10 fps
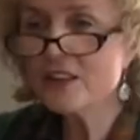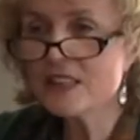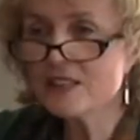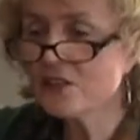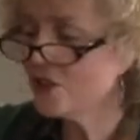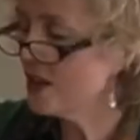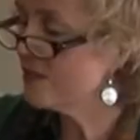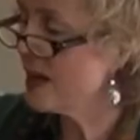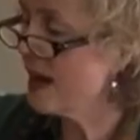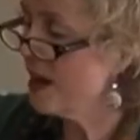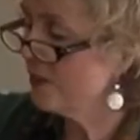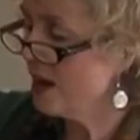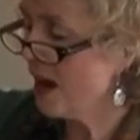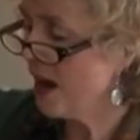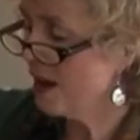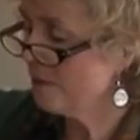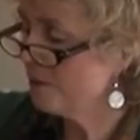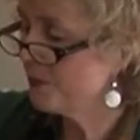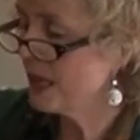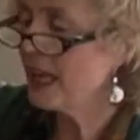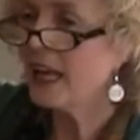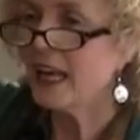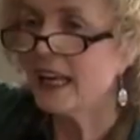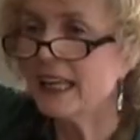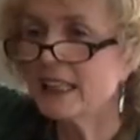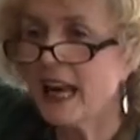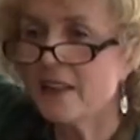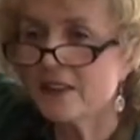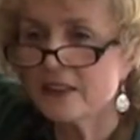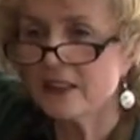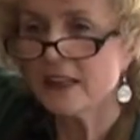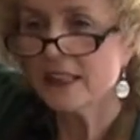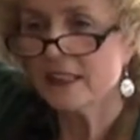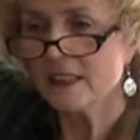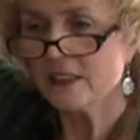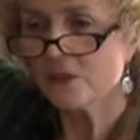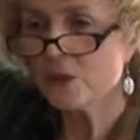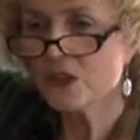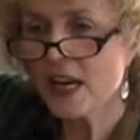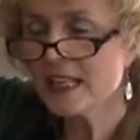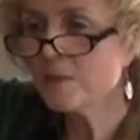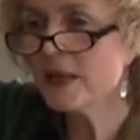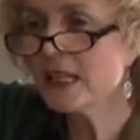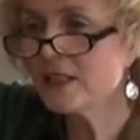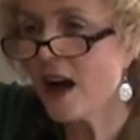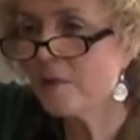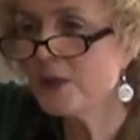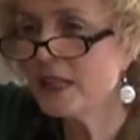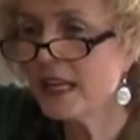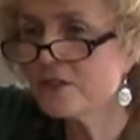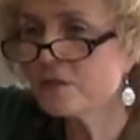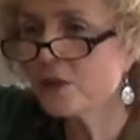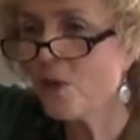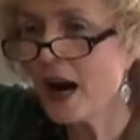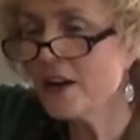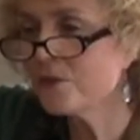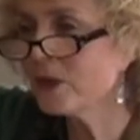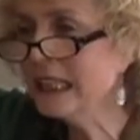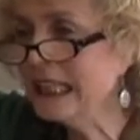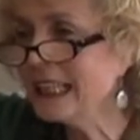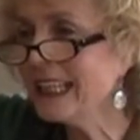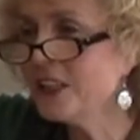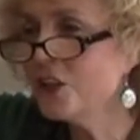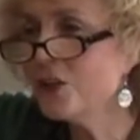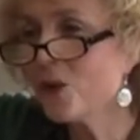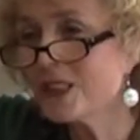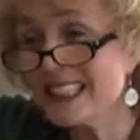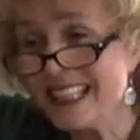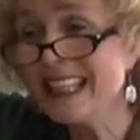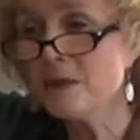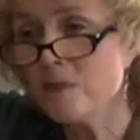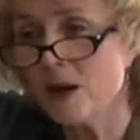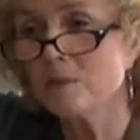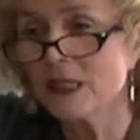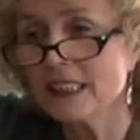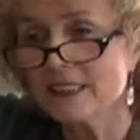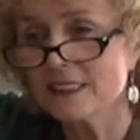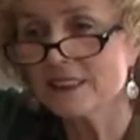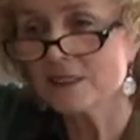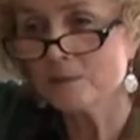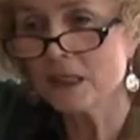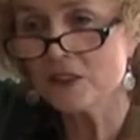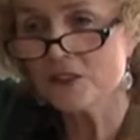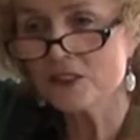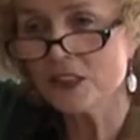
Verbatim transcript: you. This is just out. Um, Eli the Good, which has been adopted as required reading in New York City public middle